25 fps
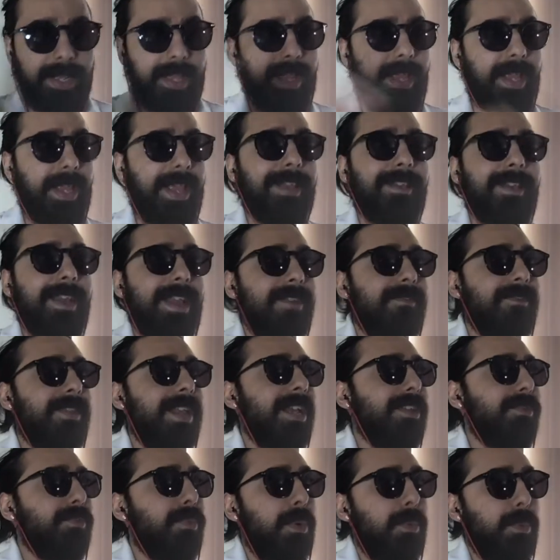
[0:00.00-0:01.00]
if
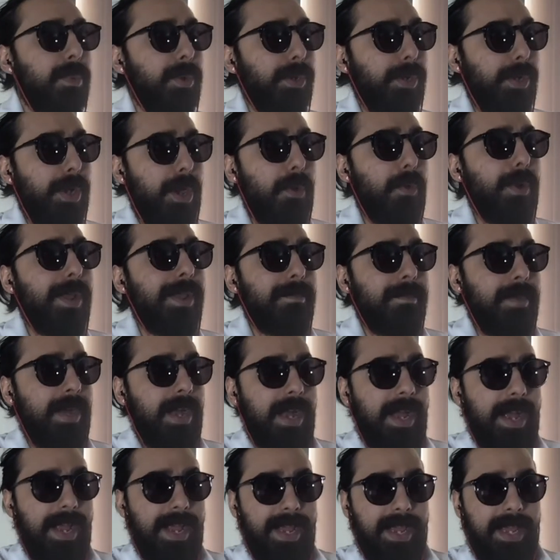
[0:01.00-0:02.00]
that's what we're going
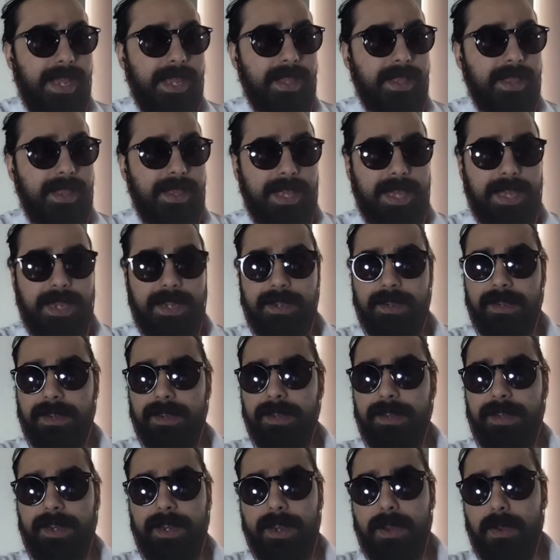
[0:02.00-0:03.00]
by, then
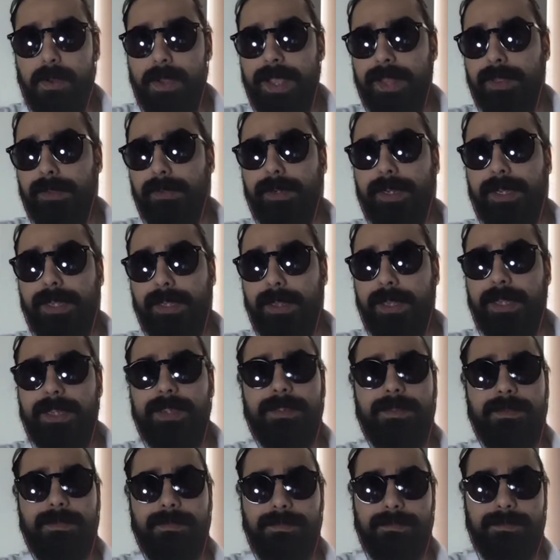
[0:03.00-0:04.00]
you know Hillary
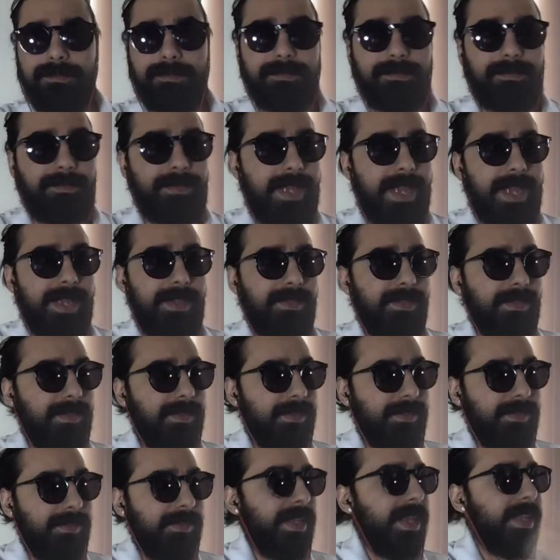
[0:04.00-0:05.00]
Clinton has
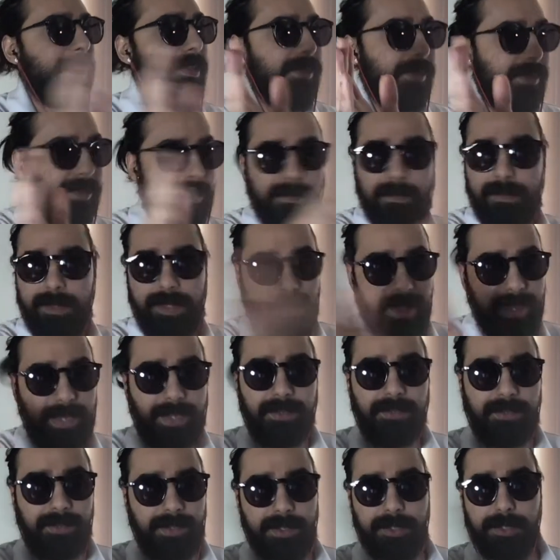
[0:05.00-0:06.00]
said some
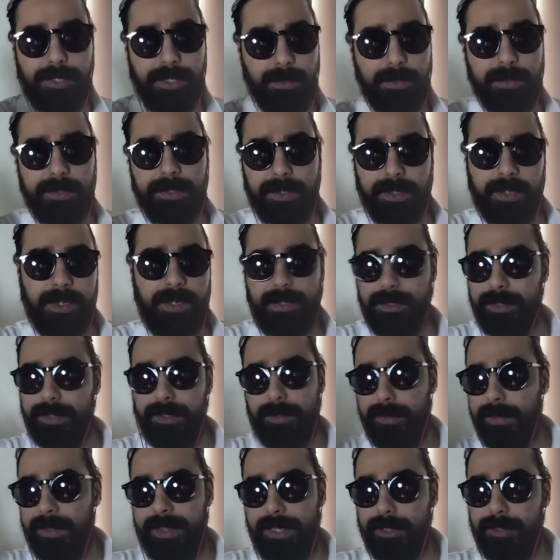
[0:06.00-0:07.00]
things that she was going to do,
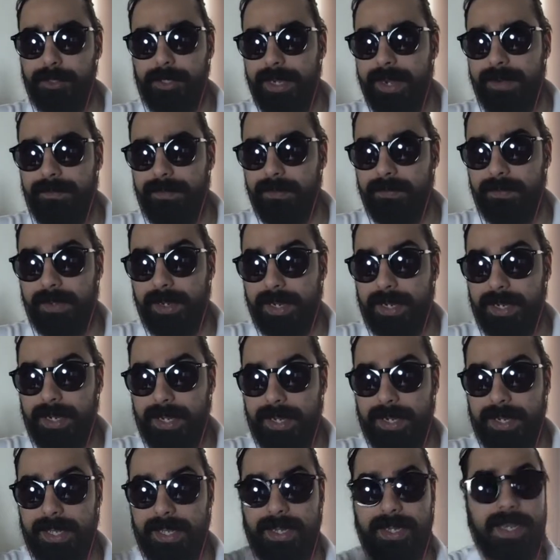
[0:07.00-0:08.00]
and then she never fucking
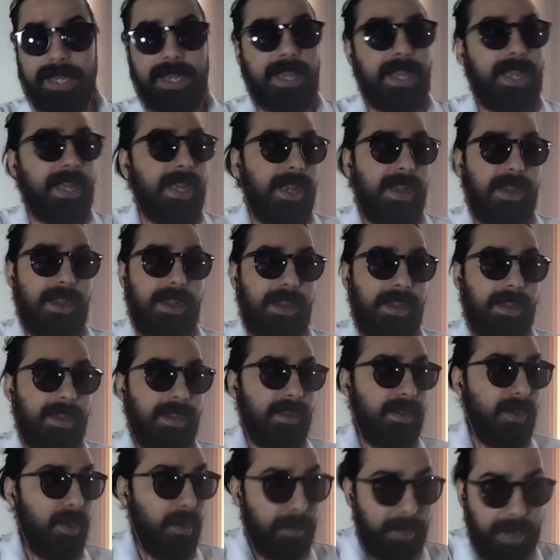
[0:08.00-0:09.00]
did it. Uh,
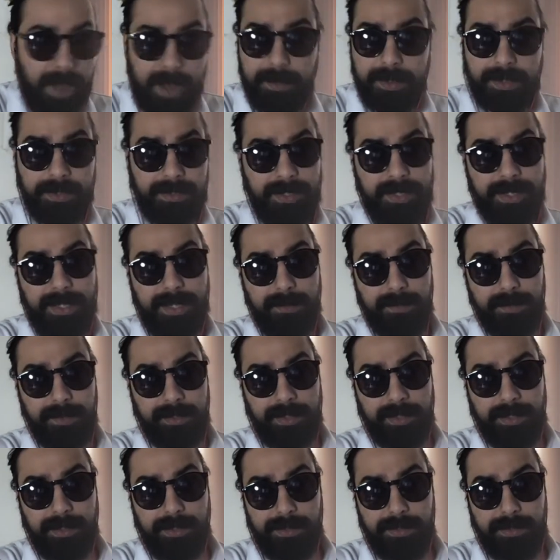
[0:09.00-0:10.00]
Obama said he was
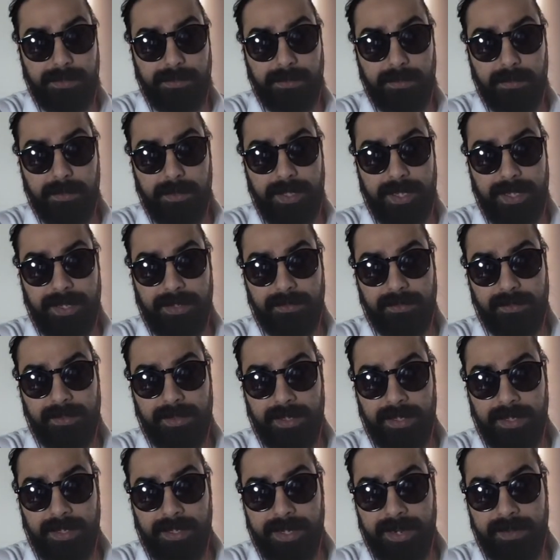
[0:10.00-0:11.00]
going to do some things, and then
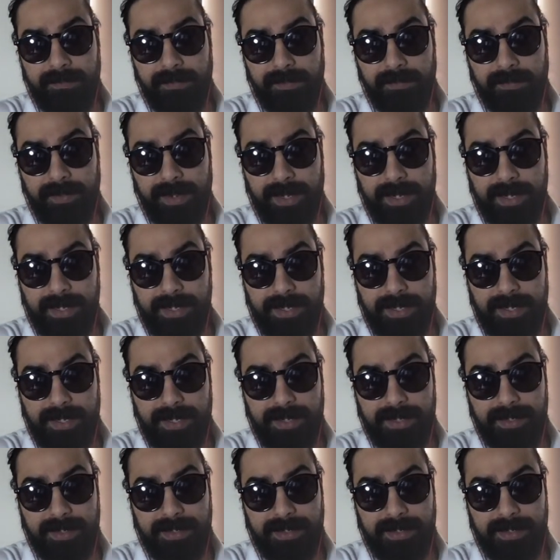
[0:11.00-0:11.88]
he never fucking did it.